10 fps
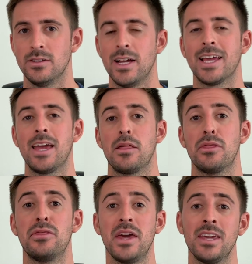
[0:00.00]
Again,
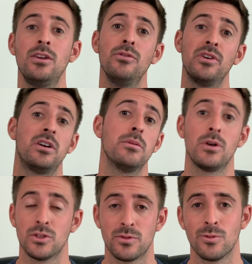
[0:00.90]
thank you very
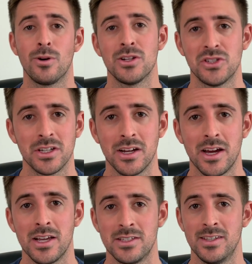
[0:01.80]
much for watching,
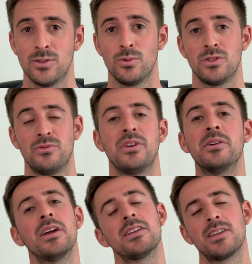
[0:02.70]
guys. This was
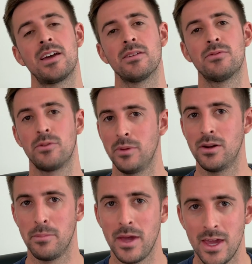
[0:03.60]
very exciting for me to
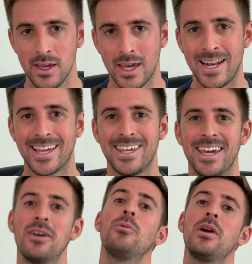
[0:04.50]
make, and I
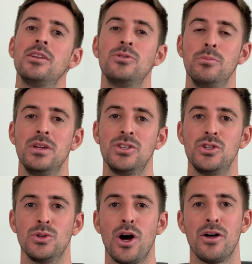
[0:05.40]
can't wait to meet
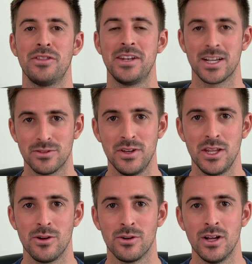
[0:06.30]
you on the next
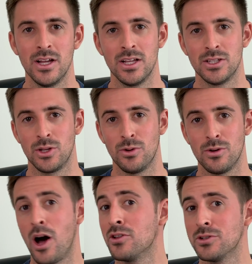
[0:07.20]
video. So
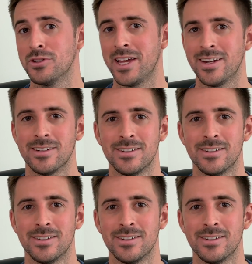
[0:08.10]
until then.